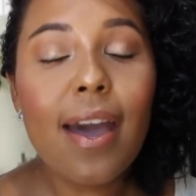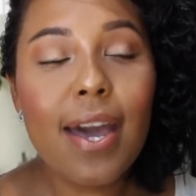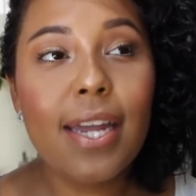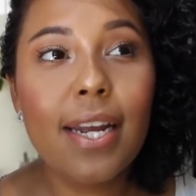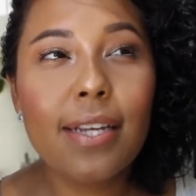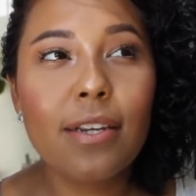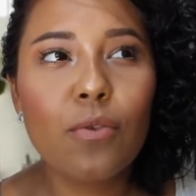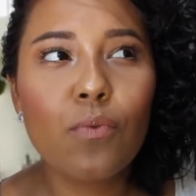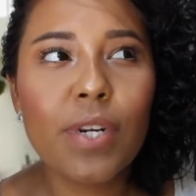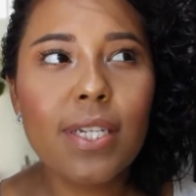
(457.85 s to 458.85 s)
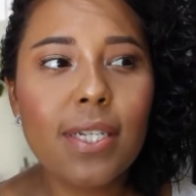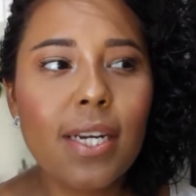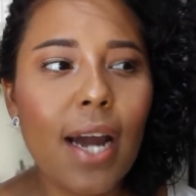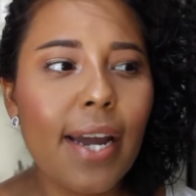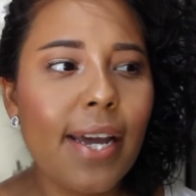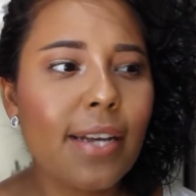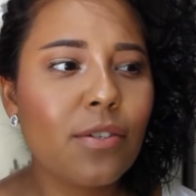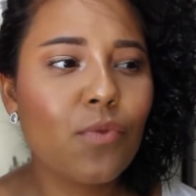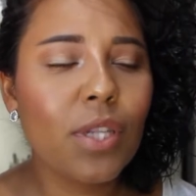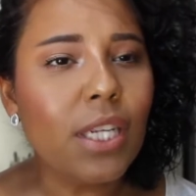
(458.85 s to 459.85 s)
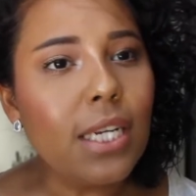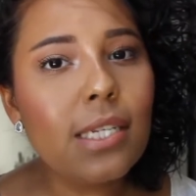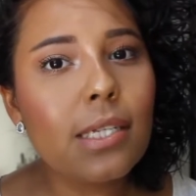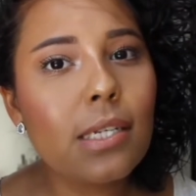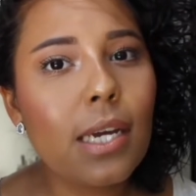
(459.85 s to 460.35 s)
It is a recent, I guess, release.